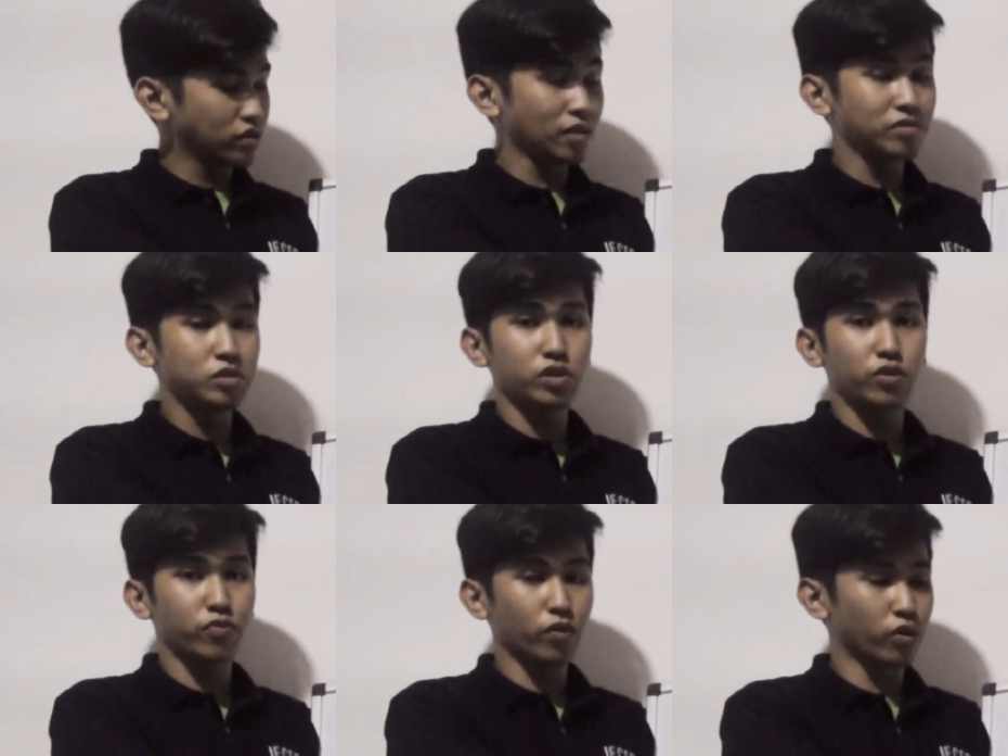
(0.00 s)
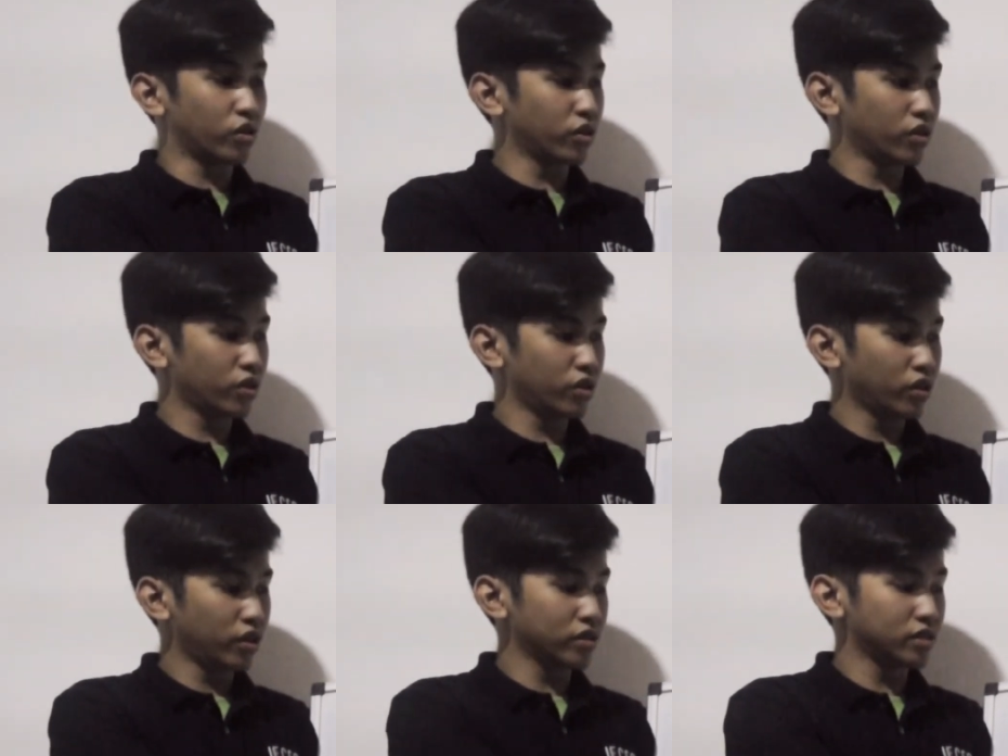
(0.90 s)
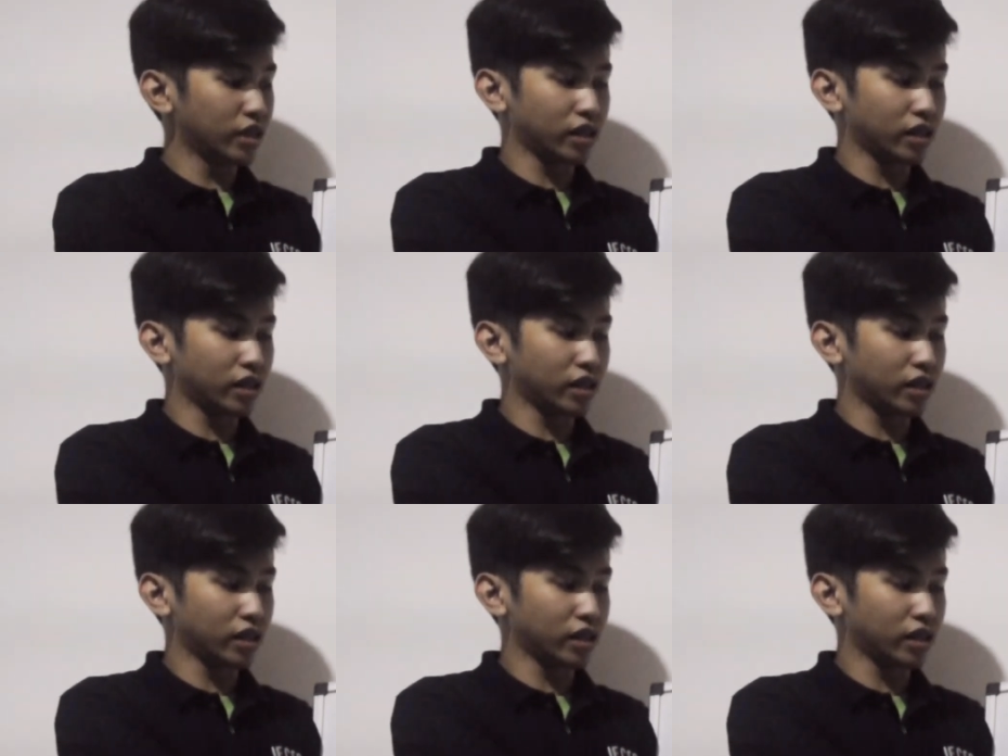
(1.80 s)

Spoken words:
Substituting 4 is